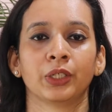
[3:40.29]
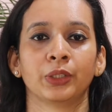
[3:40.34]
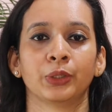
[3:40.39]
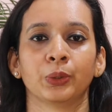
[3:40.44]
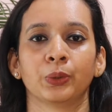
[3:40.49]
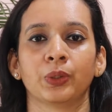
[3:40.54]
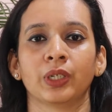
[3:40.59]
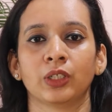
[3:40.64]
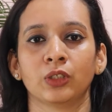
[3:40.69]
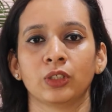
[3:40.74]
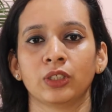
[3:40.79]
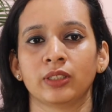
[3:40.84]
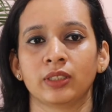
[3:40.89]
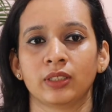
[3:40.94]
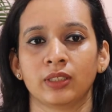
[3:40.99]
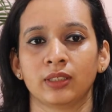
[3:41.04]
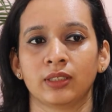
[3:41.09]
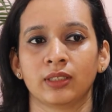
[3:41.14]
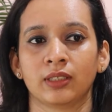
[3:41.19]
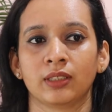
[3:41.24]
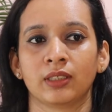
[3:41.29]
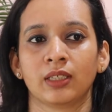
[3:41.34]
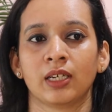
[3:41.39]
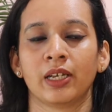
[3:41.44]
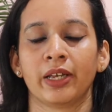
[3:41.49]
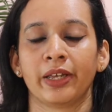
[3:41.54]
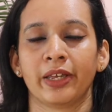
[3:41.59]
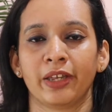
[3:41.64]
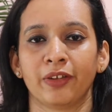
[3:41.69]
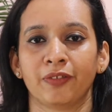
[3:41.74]
You cannot say that
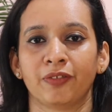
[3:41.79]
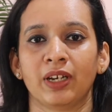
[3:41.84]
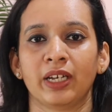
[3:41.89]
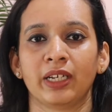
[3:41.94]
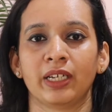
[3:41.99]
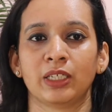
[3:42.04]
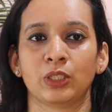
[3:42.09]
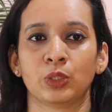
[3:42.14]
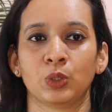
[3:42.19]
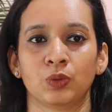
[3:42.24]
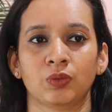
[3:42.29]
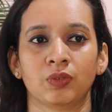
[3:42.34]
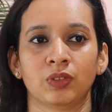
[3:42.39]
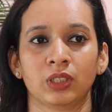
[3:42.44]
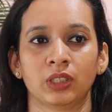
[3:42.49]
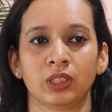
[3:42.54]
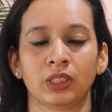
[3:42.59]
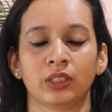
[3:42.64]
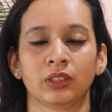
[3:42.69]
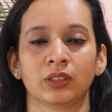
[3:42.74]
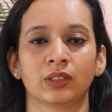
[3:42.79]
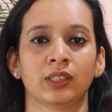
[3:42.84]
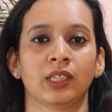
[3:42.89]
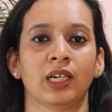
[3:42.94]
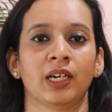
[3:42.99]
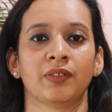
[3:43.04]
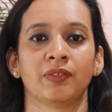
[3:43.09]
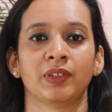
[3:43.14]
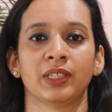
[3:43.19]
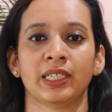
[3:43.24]
if I get to work here,
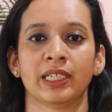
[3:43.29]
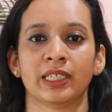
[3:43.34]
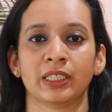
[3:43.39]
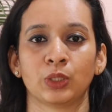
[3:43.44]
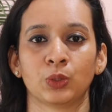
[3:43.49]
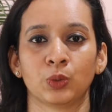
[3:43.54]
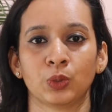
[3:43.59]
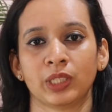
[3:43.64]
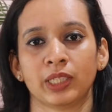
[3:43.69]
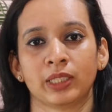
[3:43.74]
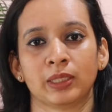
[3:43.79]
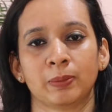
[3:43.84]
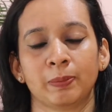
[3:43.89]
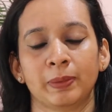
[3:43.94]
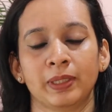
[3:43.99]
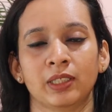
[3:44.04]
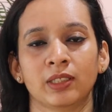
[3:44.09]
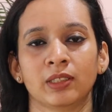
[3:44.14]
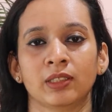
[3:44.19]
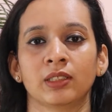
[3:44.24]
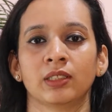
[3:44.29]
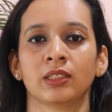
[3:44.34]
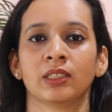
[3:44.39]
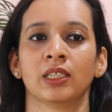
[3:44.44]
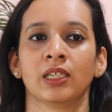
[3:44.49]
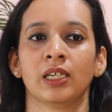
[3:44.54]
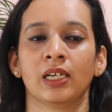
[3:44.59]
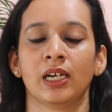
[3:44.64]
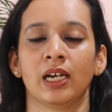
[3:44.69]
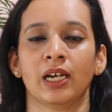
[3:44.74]
I will get good experience,
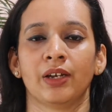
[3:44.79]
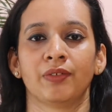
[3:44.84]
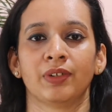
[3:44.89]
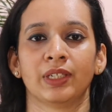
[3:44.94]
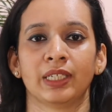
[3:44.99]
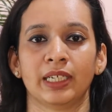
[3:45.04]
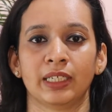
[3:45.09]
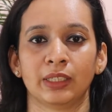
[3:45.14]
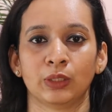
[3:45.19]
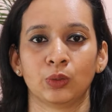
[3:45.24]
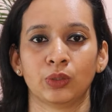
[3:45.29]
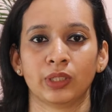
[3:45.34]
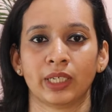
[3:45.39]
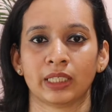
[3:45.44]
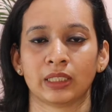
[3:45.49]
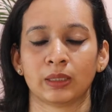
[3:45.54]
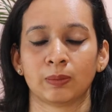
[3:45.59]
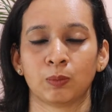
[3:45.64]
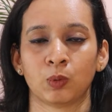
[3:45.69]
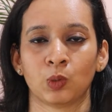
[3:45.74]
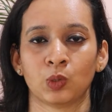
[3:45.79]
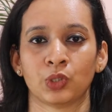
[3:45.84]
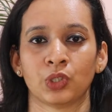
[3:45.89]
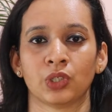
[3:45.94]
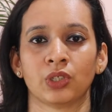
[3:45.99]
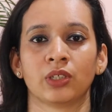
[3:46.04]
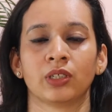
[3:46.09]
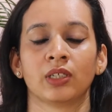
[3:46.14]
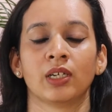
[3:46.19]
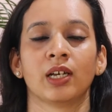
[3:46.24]
I will get good
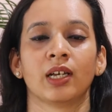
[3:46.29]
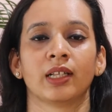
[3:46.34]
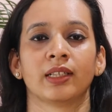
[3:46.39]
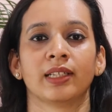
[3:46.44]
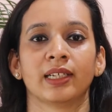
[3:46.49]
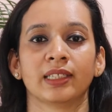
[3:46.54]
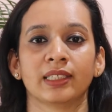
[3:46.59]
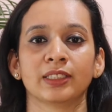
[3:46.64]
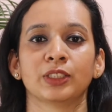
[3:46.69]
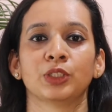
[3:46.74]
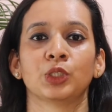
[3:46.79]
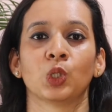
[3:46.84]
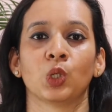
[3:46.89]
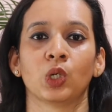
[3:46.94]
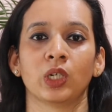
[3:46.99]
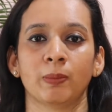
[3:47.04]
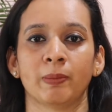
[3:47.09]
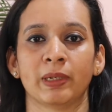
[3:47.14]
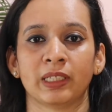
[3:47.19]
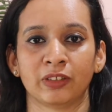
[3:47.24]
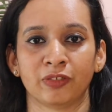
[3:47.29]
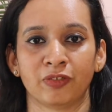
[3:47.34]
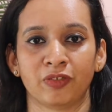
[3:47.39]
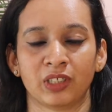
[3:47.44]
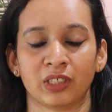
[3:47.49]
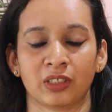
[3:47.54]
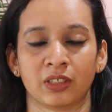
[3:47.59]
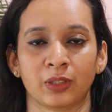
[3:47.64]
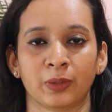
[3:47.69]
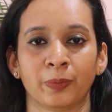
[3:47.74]
exposure. That is your
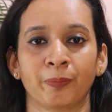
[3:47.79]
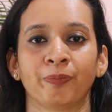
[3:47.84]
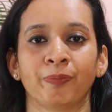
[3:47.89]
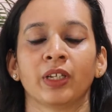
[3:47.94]
benefit.